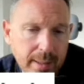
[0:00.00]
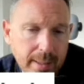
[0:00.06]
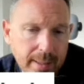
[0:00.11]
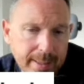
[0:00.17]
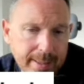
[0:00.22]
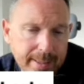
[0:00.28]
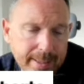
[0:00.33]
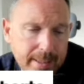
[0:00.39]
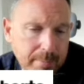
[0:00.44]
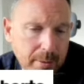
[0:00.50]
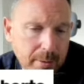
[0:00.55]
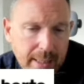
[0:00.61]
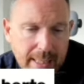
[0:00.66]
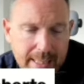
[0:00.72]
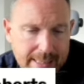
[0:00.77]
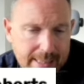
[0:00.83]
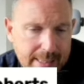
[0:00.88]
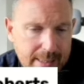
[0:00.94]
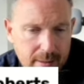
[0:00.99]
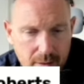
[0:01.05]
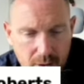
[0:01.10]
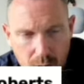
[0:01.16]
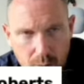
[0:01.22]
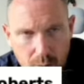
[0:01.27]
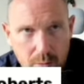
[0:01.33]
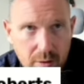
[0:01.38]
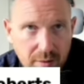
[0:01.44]
But that's
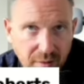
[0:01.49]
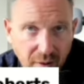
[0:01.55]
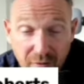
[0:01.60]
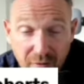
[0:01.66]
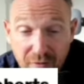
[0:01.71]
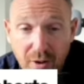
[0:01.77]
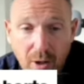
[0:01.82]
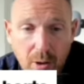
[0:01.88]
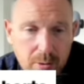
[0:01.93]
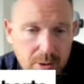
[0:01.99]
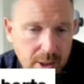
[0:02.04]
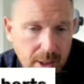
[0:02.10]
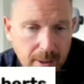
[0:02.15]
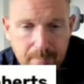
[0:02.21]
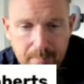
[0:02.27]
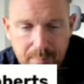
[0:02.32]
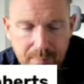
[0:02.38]
sort of a floater